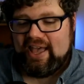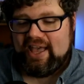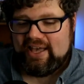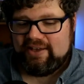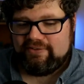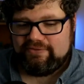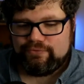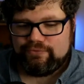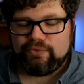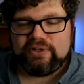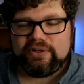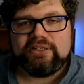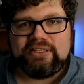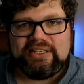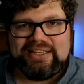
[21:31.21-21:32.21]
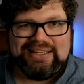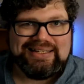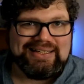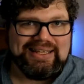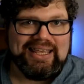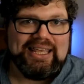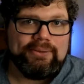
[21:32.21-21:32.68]
have real
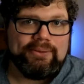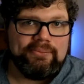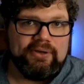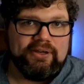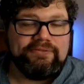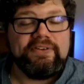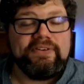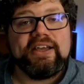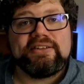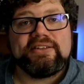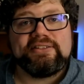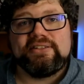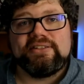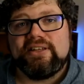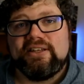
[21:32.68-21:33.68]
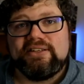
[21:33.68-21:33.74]
in-game effects and,